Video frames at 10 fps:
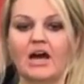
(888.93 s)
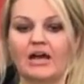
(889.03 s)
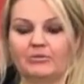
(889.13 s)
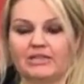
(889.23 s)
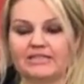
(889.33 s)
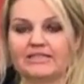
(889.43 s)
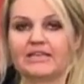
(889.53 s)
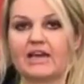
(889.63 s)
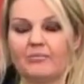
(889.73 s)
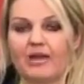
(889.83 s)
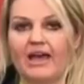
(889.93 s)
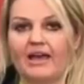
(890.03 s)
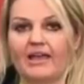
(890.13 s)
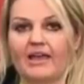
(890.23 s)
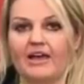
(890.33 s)
I would like to come
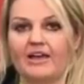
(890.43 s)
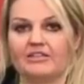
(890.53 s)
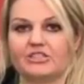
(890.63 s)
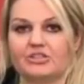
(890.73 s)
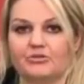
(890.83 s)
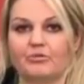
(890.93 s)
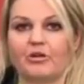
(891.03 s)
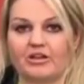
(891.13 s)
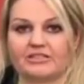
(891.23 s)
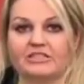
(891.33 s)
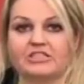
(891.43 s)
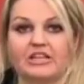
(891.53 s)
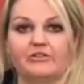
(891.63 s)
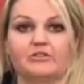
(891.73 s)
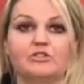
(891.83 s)
back uh, to the parks in
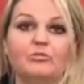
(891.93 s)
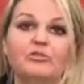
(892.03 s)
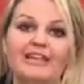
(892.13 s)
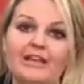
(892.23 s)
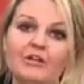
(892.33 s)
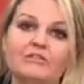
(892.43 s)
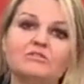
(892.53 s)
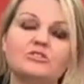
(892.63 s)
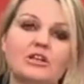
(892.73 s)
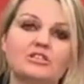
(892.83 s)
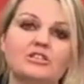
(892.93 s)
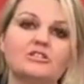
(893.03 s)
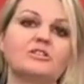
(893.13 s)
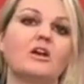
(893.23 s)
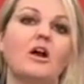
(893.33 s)
general. So playground
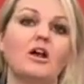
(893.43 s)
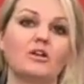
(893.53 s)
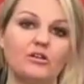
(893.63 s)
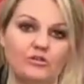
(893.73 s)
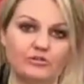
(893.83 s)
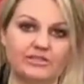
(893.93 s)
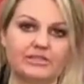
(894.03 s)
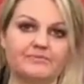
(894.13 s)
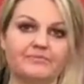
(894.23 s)
structures are closed.